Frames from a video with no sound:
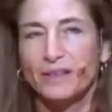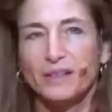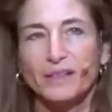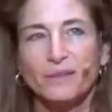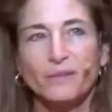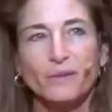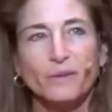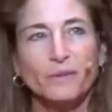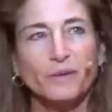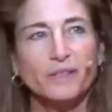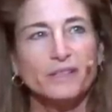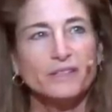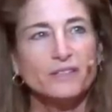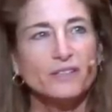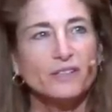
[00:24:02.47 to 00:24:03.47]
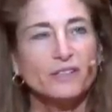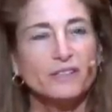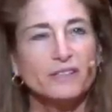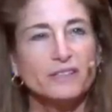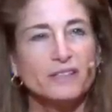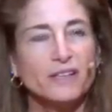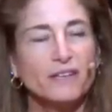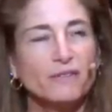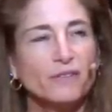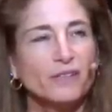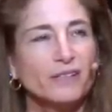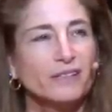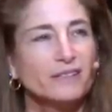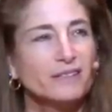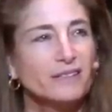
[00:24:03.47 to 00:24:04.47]
And what we start
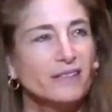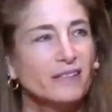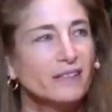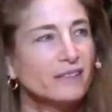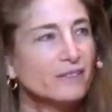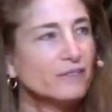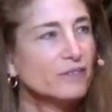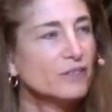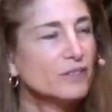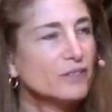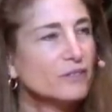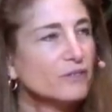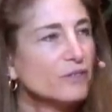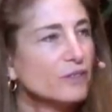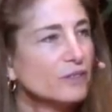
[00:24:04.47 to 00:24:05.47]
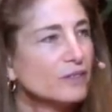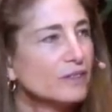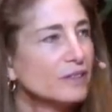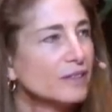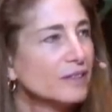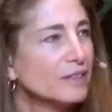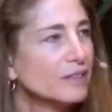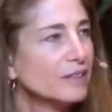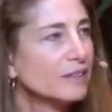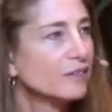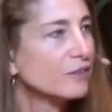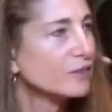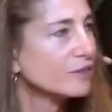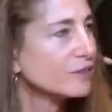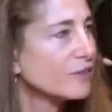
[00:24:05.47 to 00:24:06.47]
discovering is that, first of all,
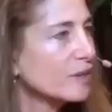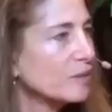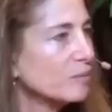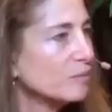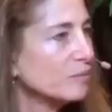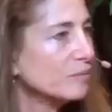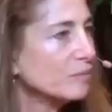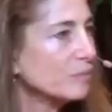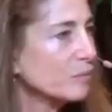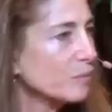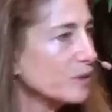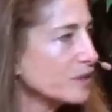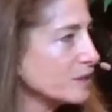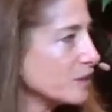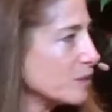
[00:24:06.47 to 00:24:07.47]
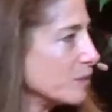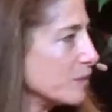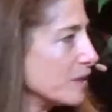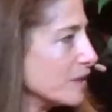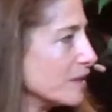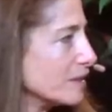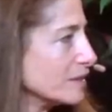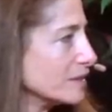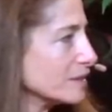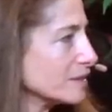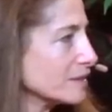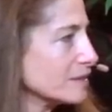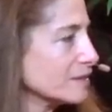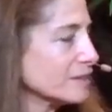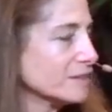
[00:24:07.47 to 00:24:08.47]
there's some wisdom in
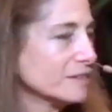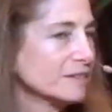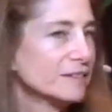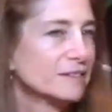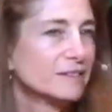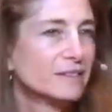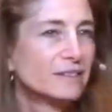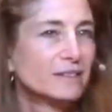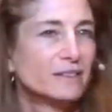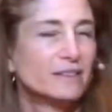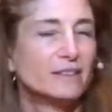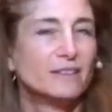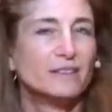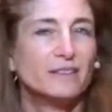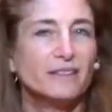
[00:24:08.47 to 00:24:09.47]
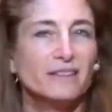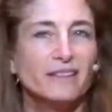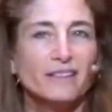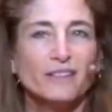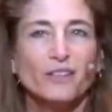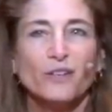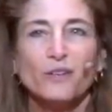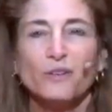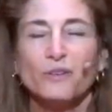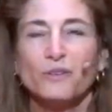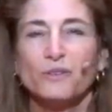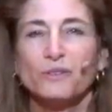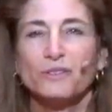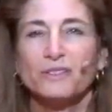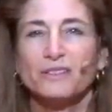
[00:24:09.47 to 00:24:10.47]
us that
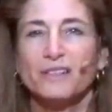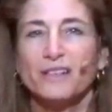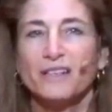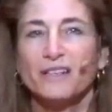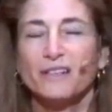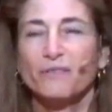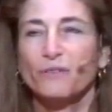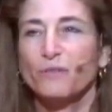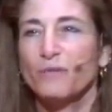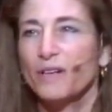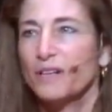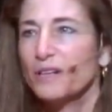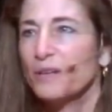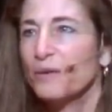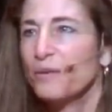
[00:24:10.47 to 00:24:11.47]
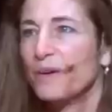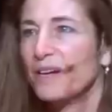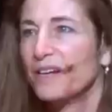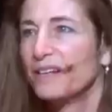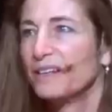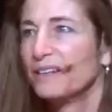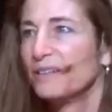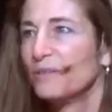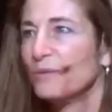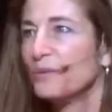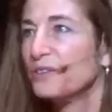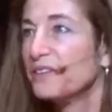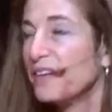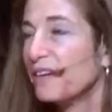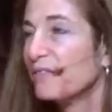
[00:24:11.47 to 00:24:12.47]
knows that if we're running away,
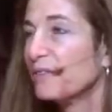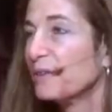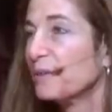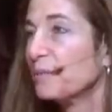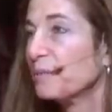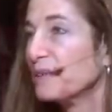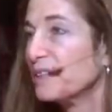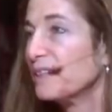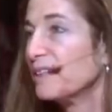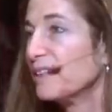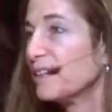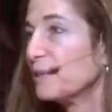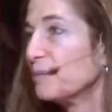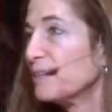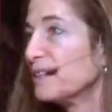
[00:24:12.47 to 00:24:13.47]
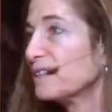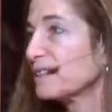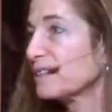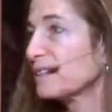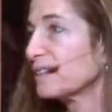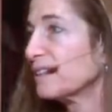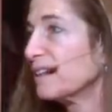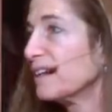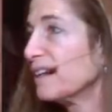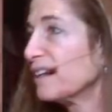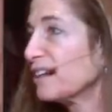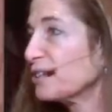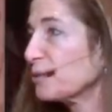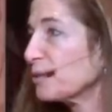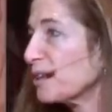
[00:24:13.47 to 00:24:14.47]
we'll never be at peace,
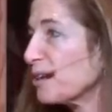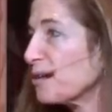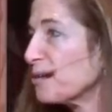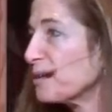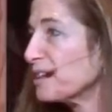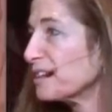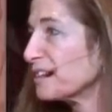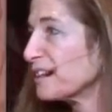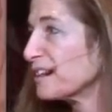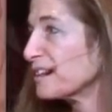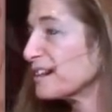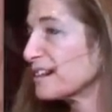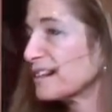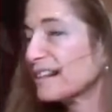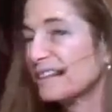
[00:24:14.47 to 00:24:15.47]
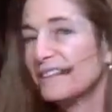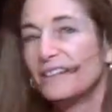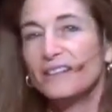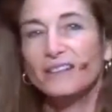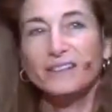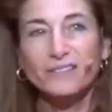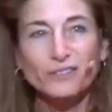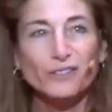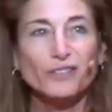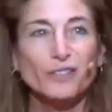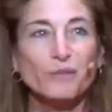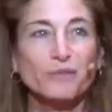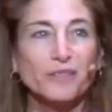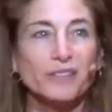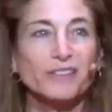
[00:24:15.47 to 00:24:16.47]
because we'll always sense that there's
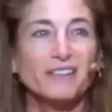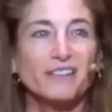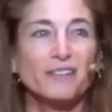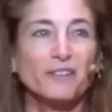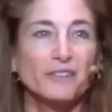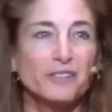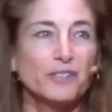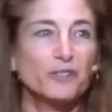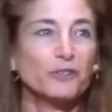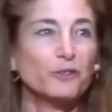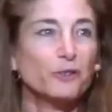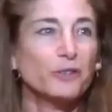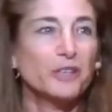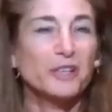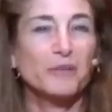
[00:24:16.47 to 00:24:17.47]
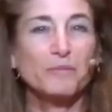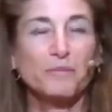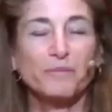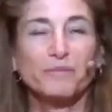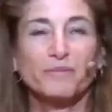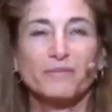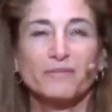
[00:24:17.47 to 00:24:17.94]
something there that's lurking,